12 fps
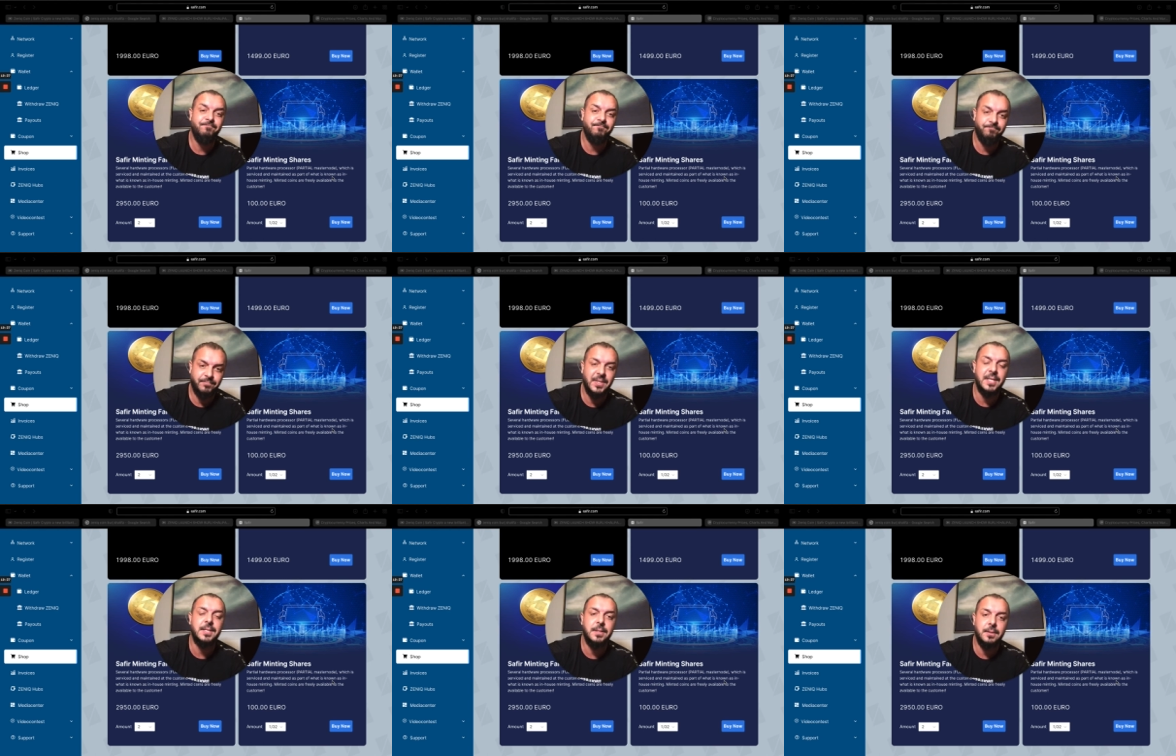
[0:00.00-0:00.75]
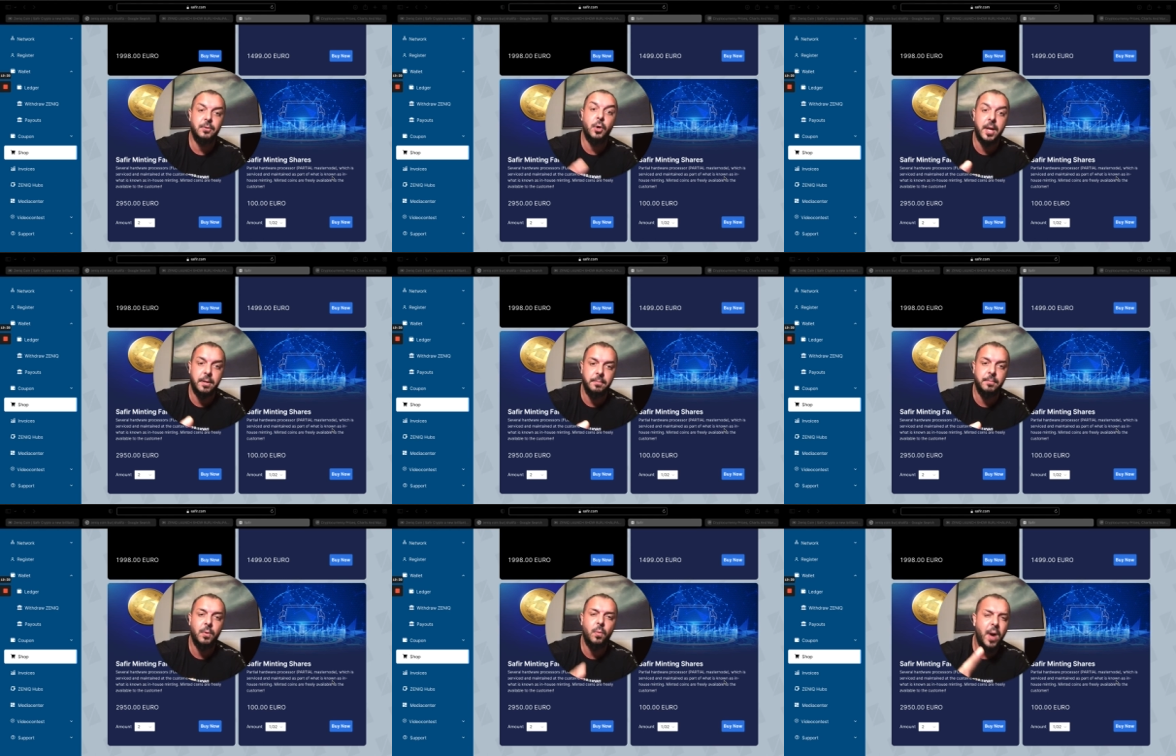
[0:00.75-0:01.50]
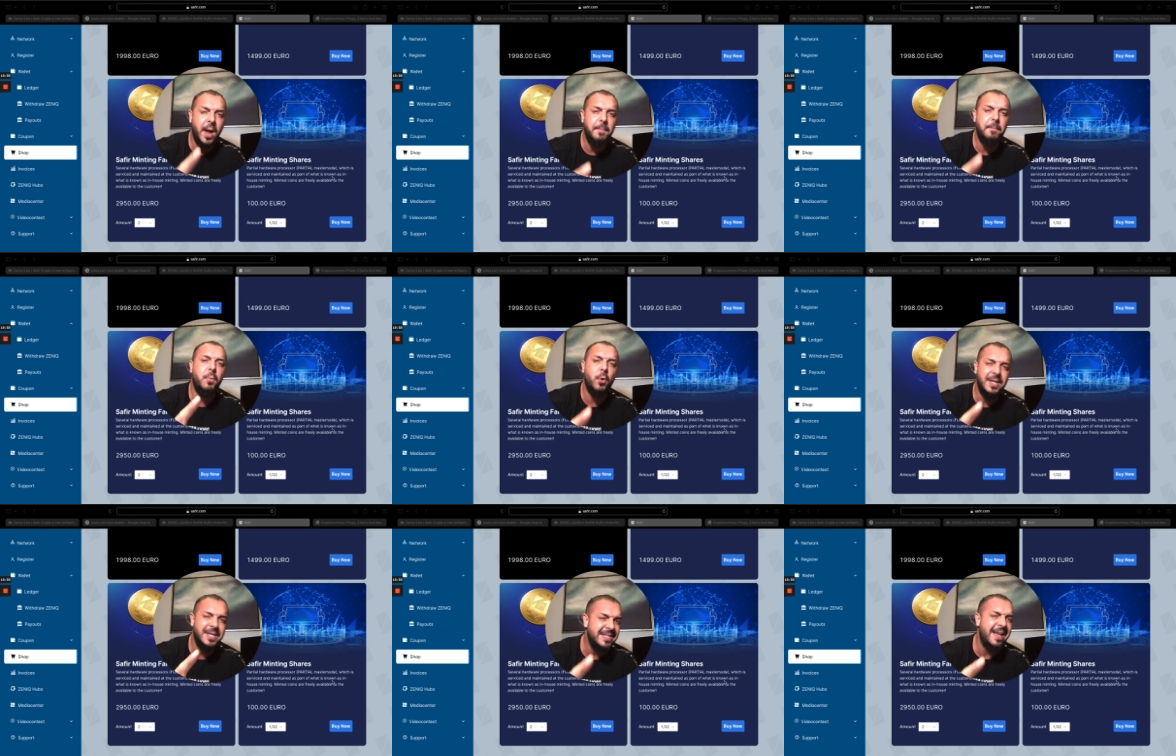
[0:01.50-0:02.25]
Yes, dollar.
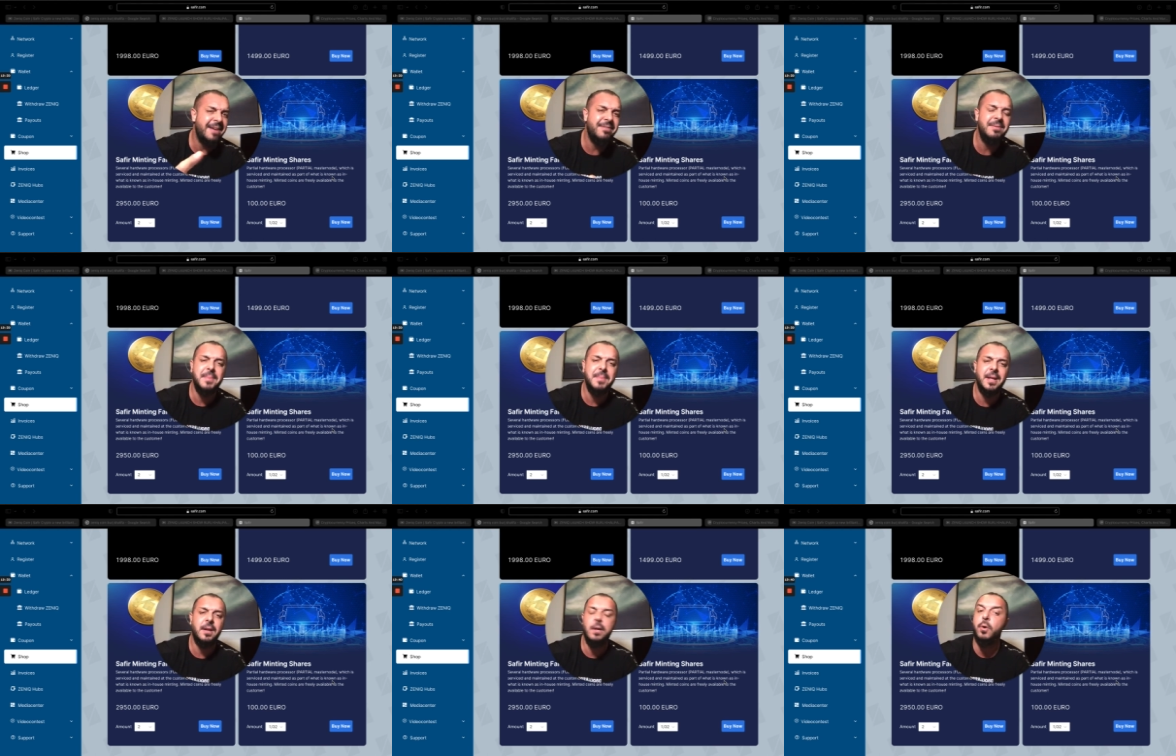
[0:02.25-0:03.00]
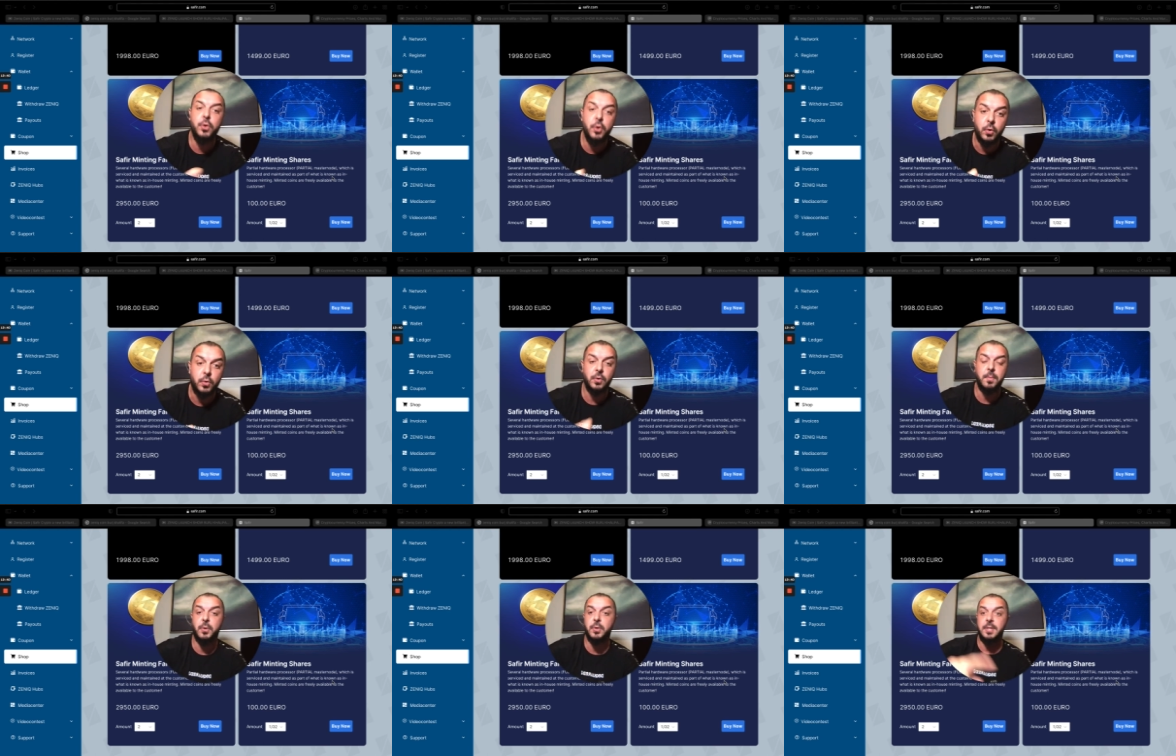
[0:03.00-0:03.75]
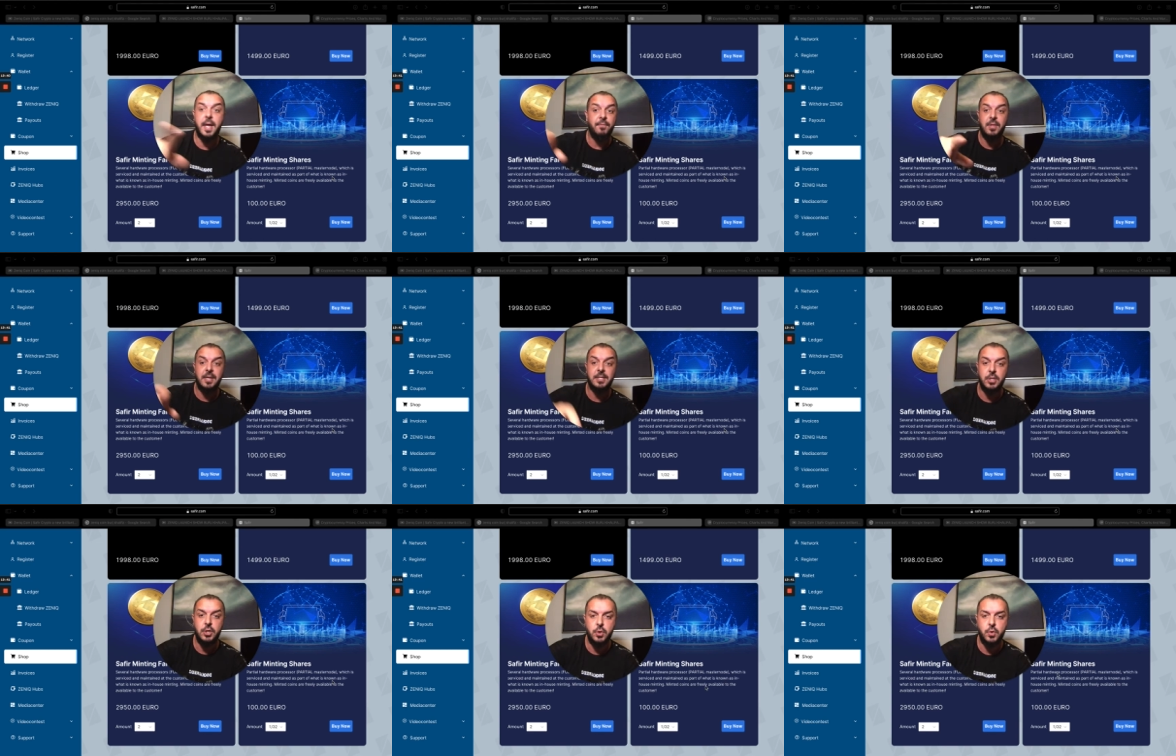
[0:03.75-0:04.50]
1.7 million, no, euro, sorry, because everything is in
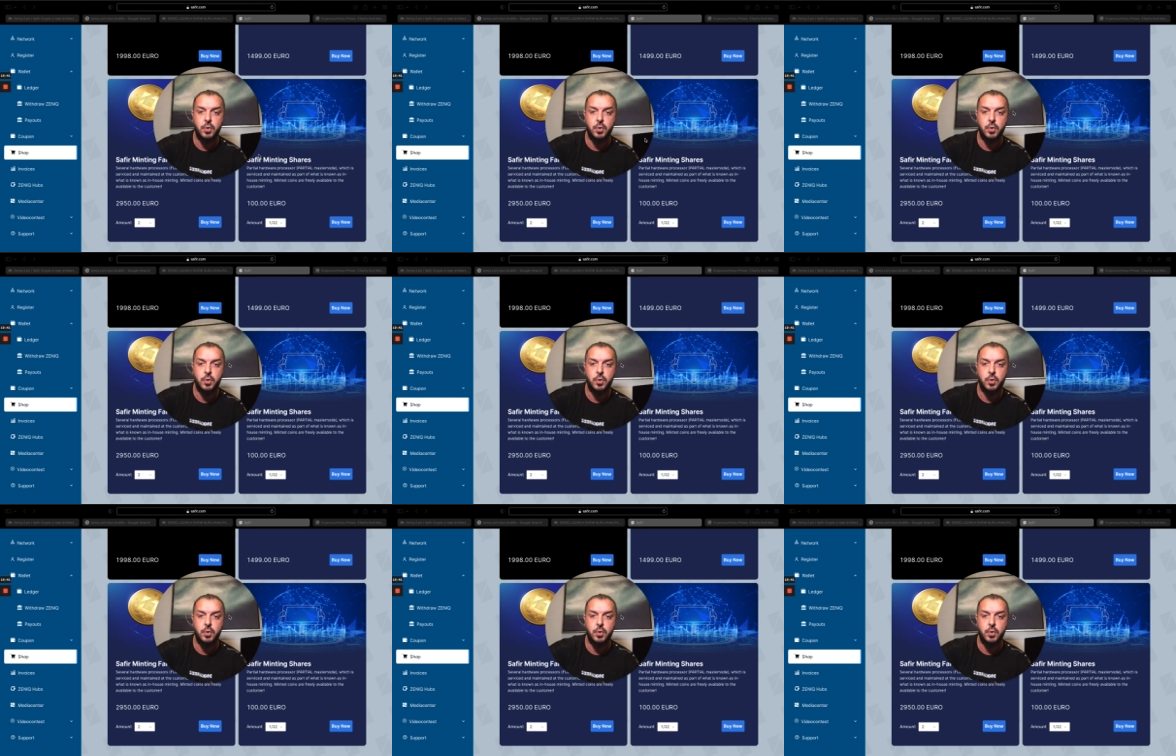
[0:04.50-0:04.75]
euro here.